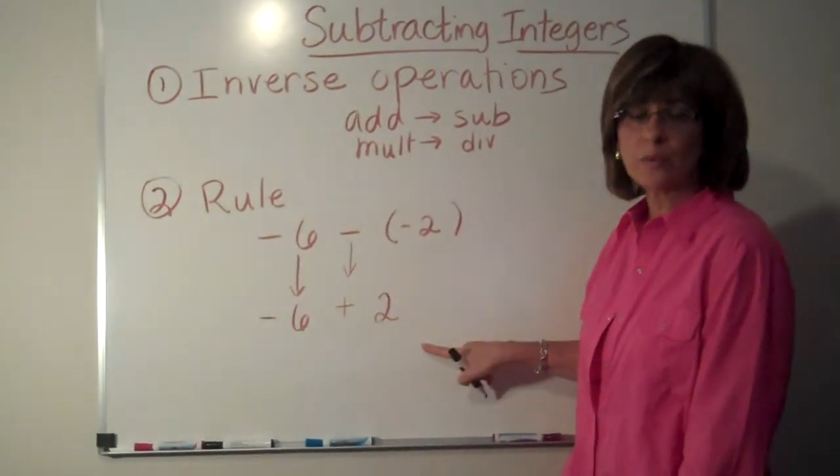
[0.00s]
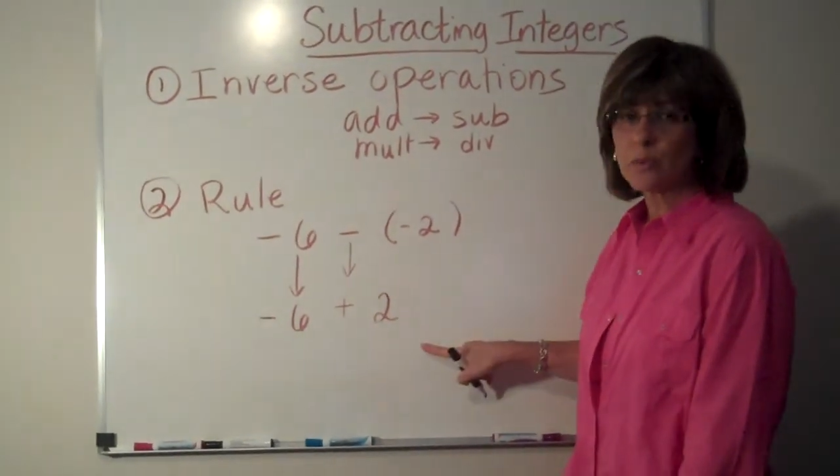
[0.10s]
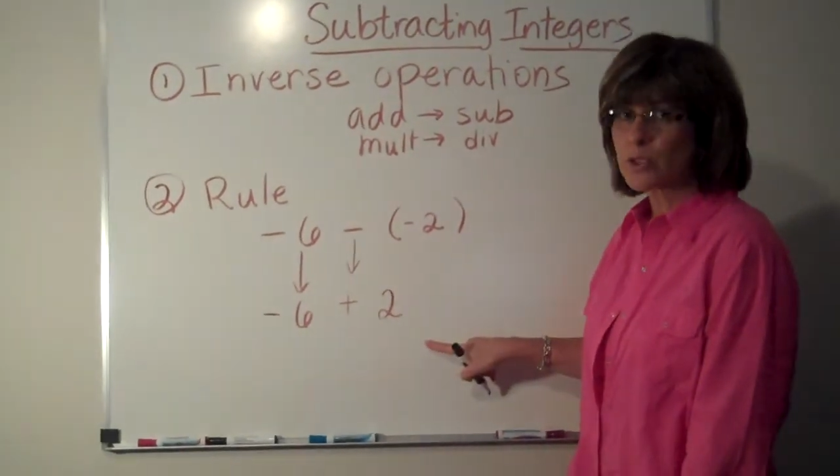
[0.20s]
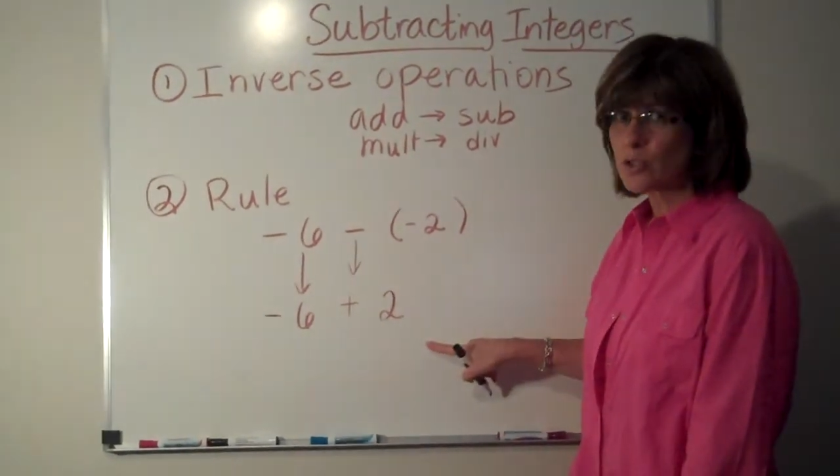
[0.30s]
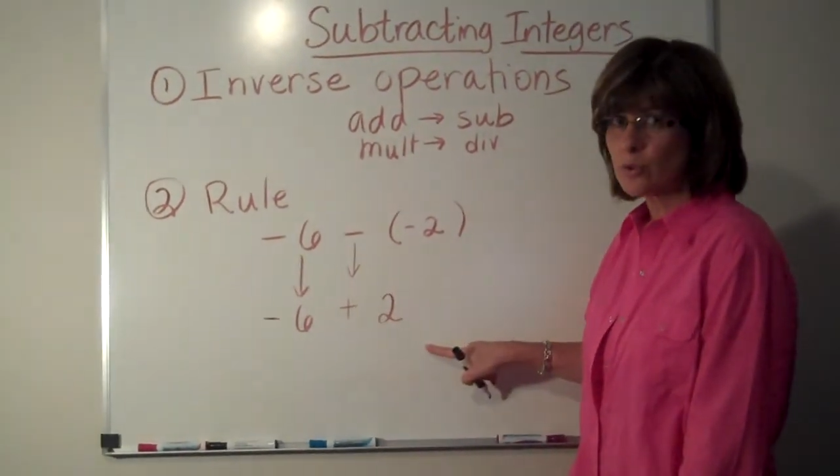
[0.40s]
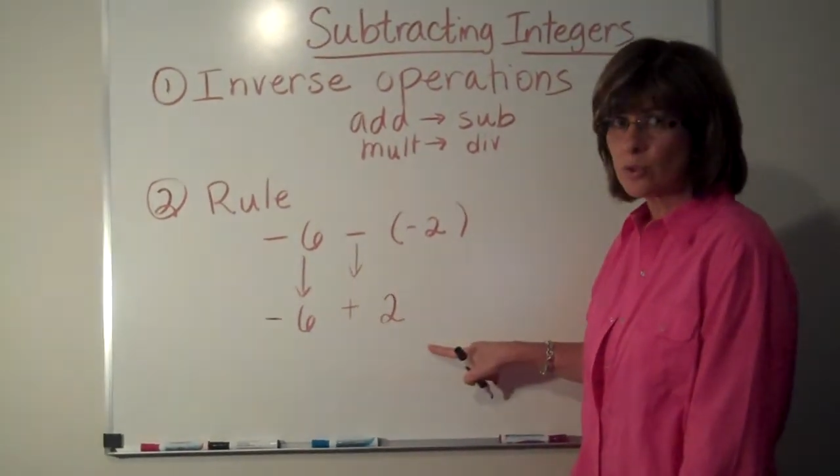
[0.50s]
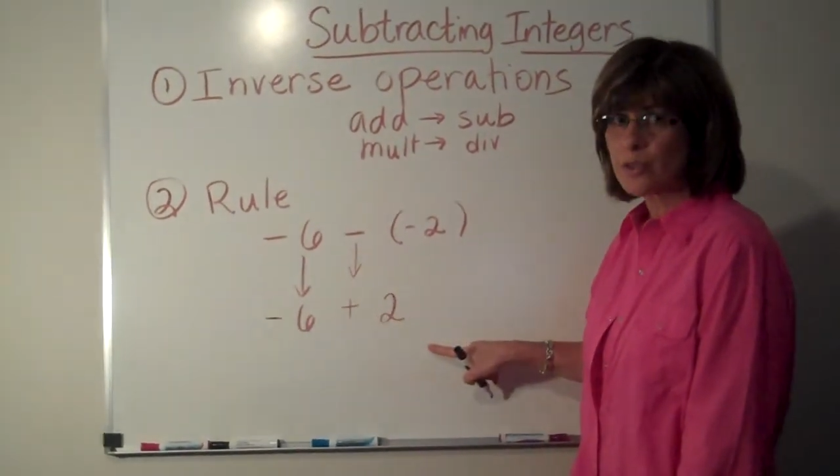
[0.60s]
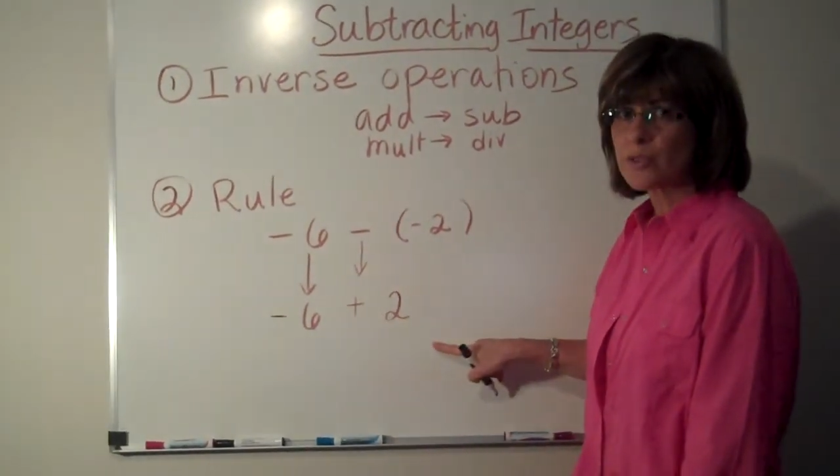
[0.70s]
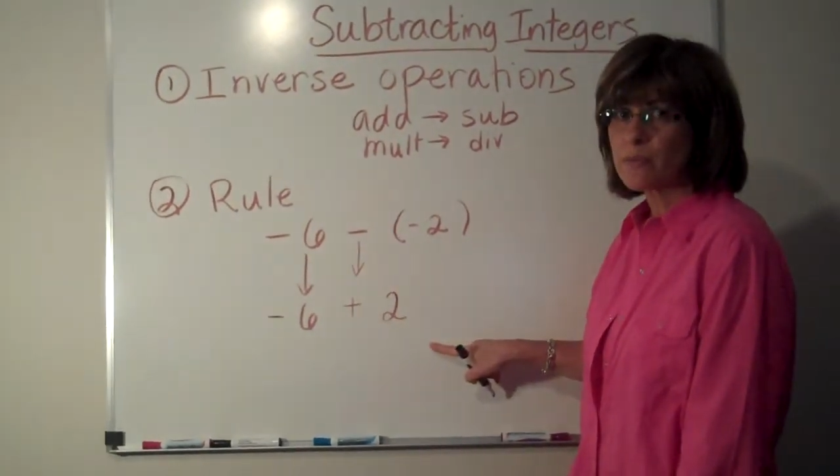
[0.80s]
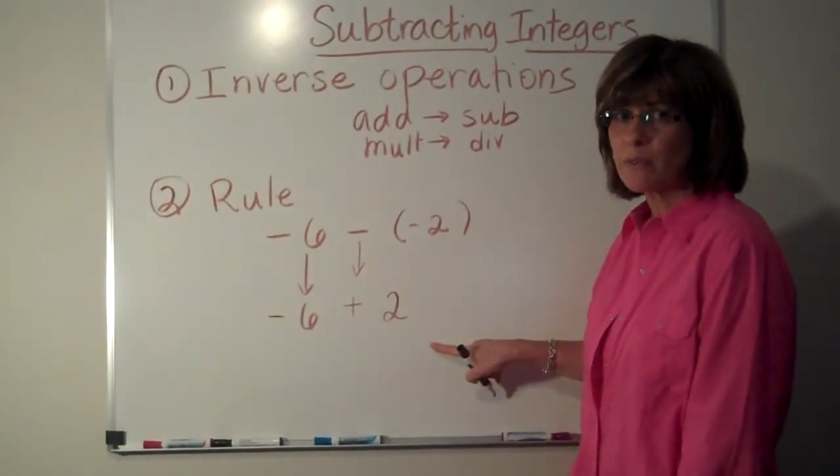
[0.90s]
which you
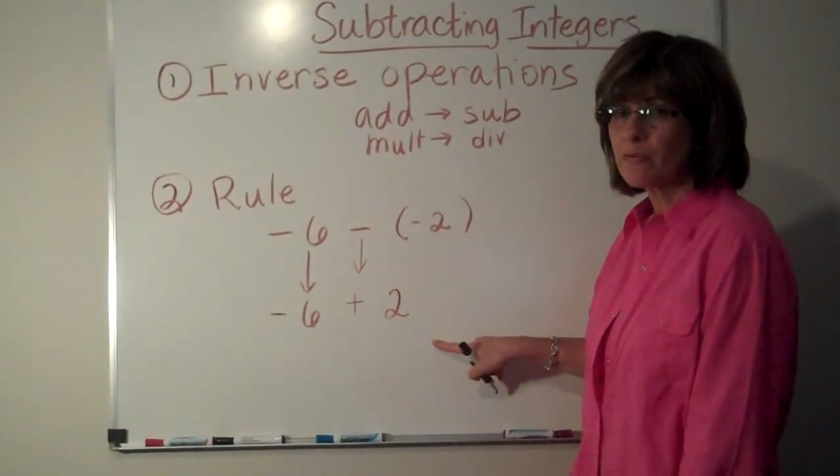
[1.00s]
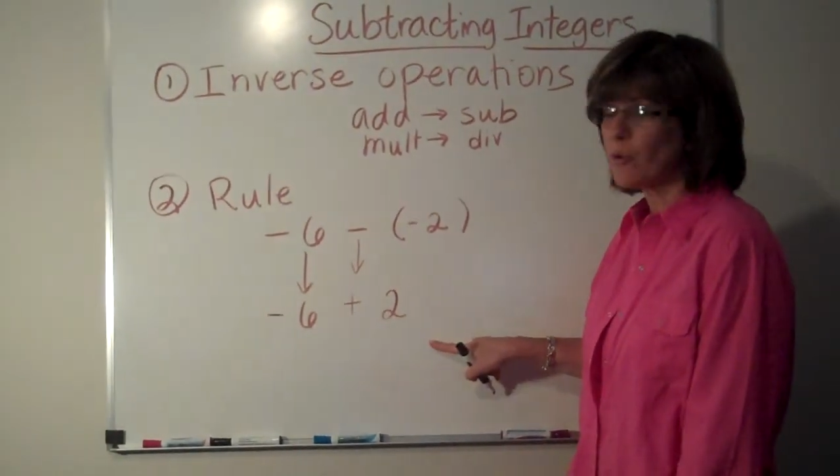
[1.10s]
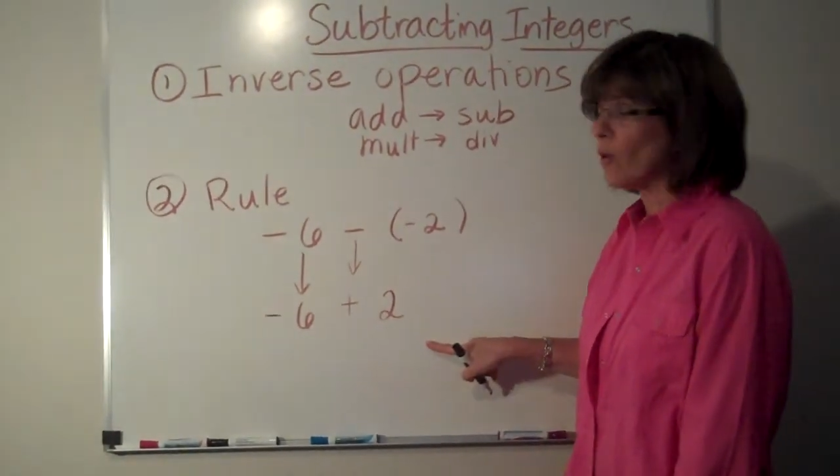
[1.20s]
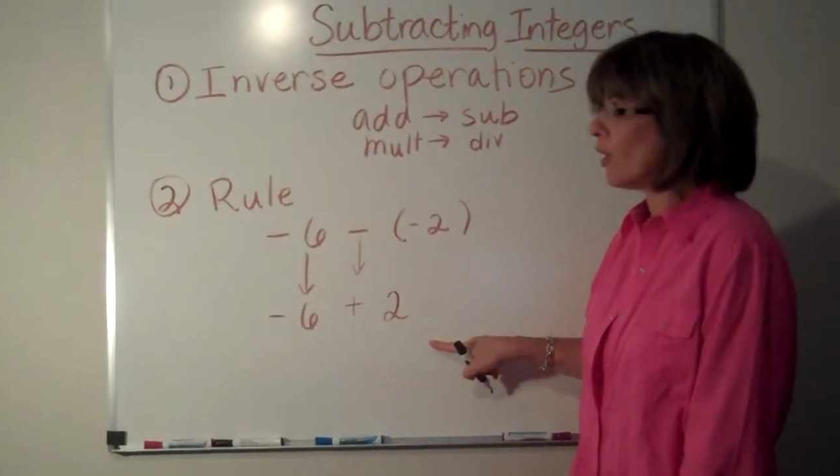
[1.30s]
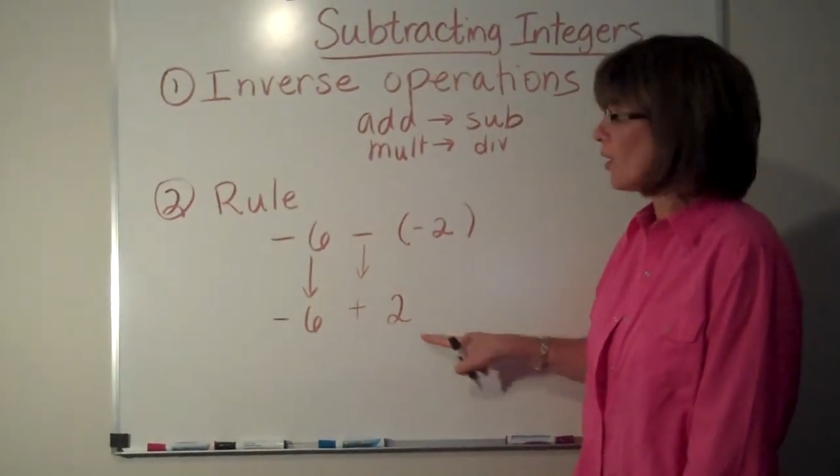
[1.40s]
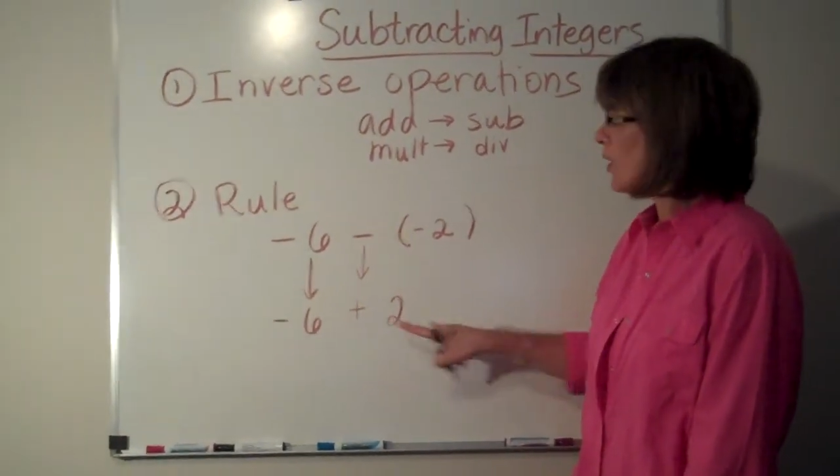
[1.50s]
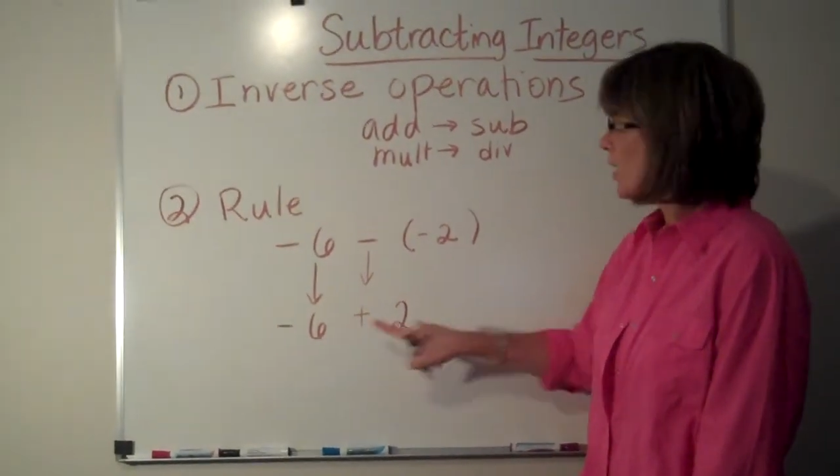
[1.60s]
learned before.